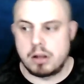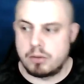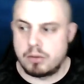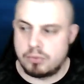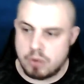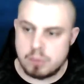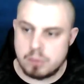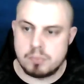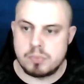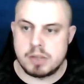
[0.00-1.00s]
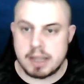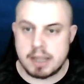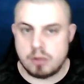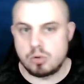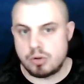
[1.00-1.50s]
from the
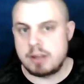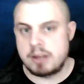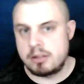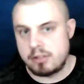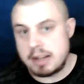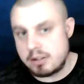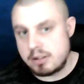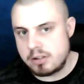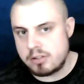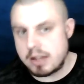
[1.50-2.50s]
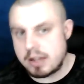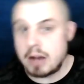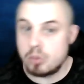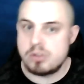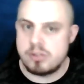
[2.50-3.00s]
council trend and standards
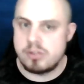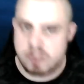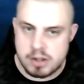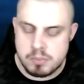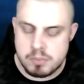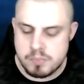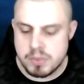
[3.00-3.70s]
housing team,